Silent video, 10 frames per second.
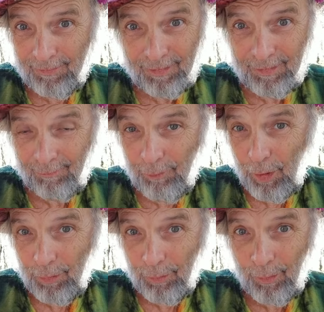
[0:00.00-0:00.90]
in the
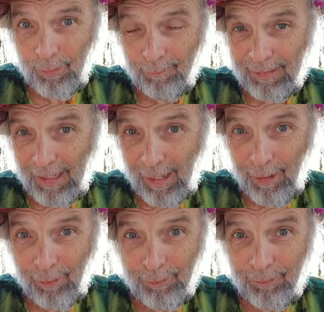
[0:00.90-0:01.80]
far north of
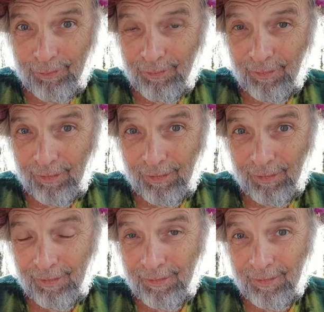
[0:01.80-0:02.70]
Laos.
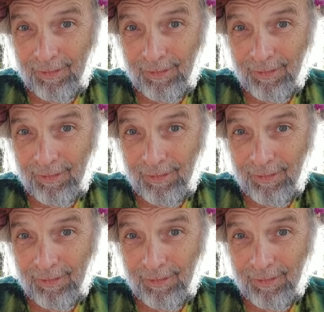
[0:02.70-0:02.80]
Uh,